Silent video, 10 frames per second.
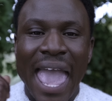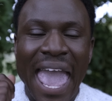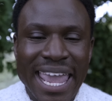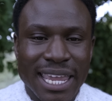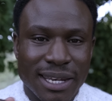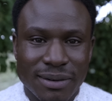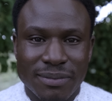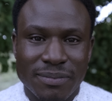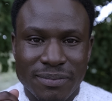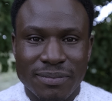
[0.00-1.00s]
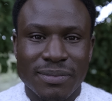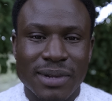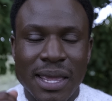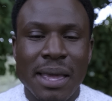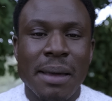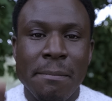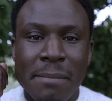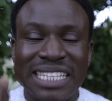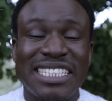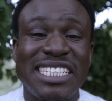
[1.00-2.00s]
Eight
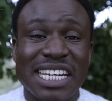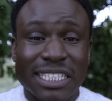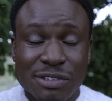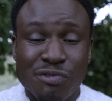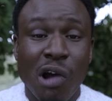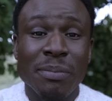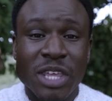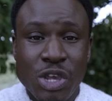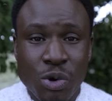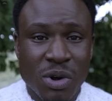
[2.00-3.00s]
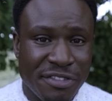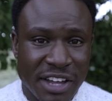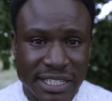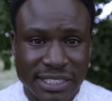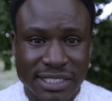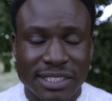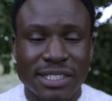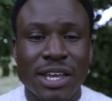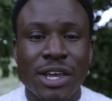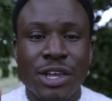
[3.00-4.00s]
messages from the
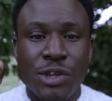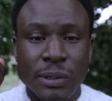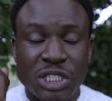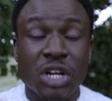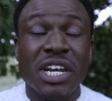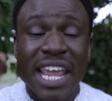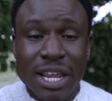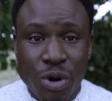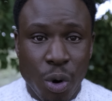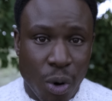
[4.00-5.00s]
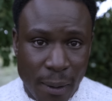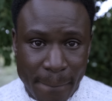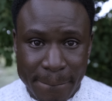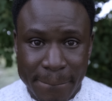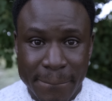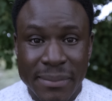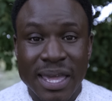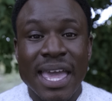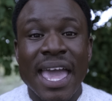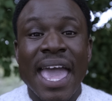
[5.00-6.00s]
universe you shouldn't ignore.
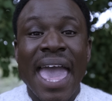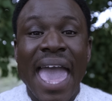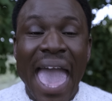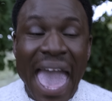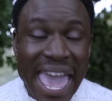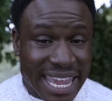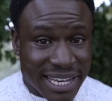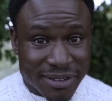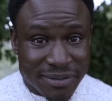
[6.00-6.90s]
Eight